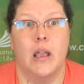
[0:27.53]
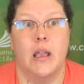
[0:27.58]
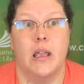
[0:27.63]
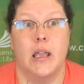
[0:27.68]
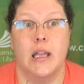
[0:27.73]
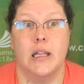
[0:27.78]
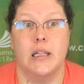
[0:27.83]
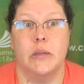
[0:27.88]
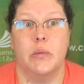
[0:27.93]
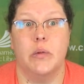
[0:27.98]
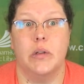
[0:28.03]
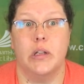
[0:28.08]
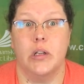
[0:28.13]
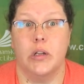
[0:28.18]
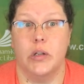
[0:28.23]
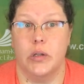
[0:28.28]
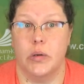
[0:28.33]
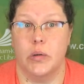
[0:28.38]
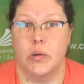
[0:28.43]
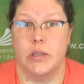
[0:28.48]
Kits will
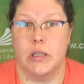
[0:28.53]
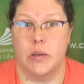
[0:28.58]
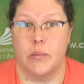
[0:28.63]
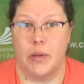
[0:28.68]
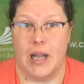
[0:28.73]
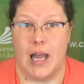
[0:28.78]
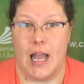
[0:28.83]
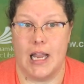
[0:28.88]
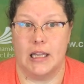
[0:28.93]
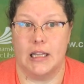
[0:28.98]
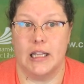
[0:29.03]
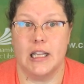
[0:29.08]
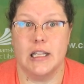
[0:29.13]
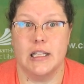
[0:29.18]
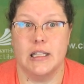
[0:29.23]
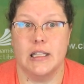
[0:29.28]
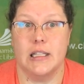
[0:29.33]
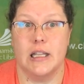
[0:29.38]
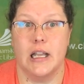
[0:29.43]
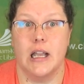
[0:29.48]
include supply
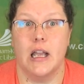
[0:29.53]
lists